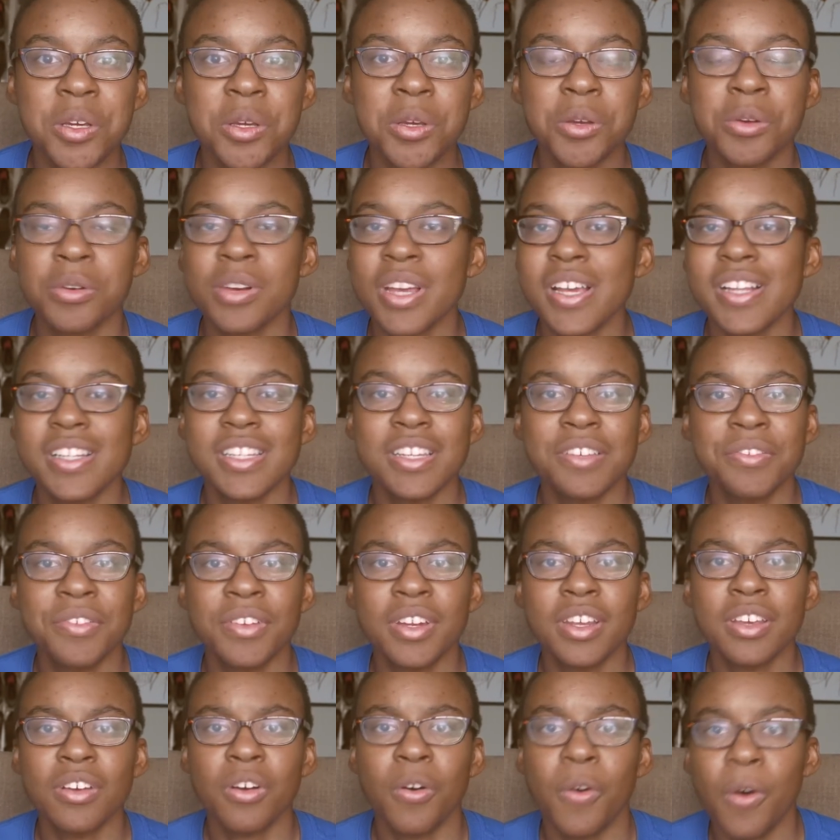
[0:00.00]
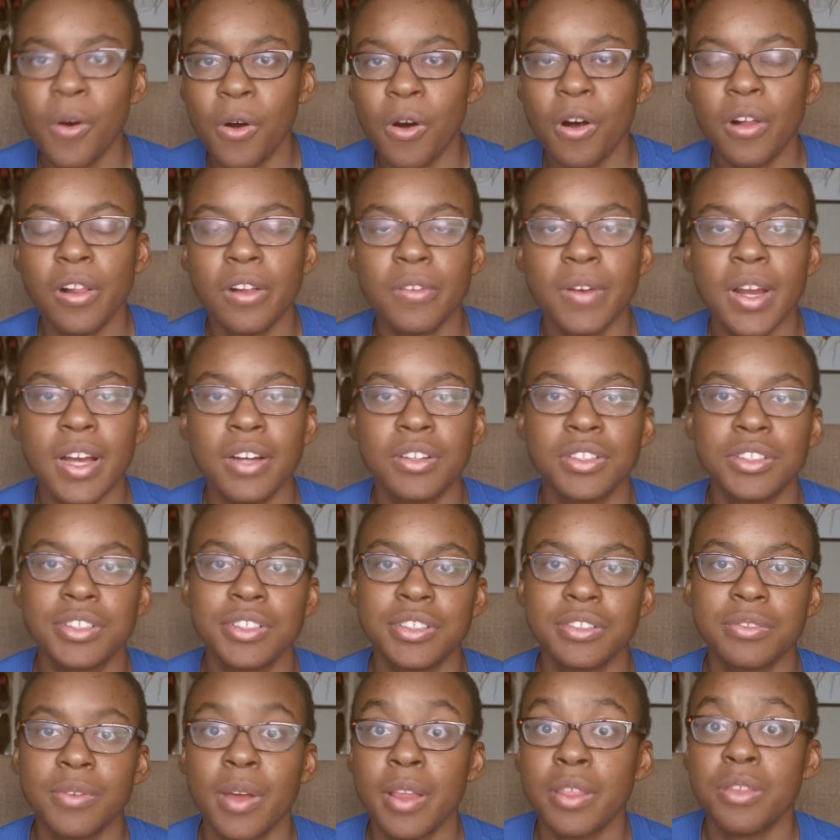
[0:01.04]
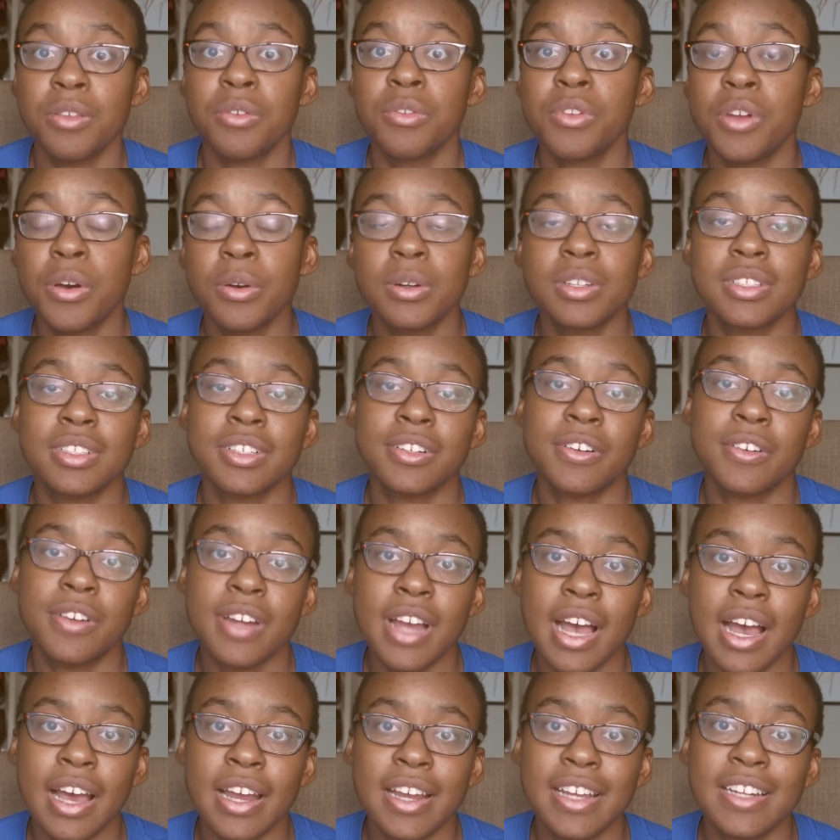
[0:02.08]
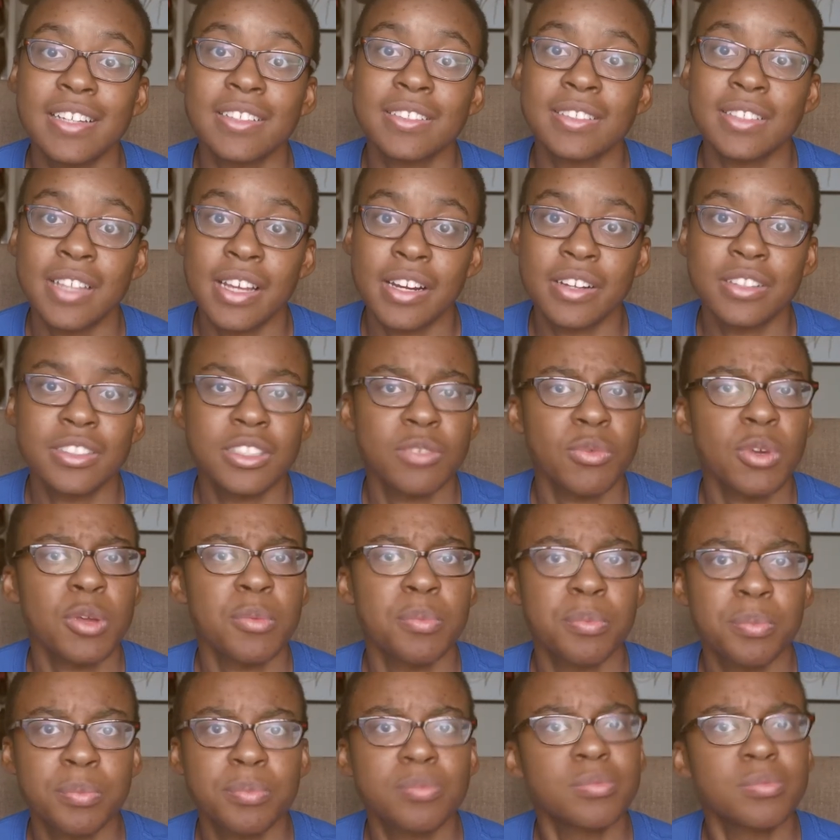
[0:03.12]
creativity all around you whether you notice it or not it is there and somebody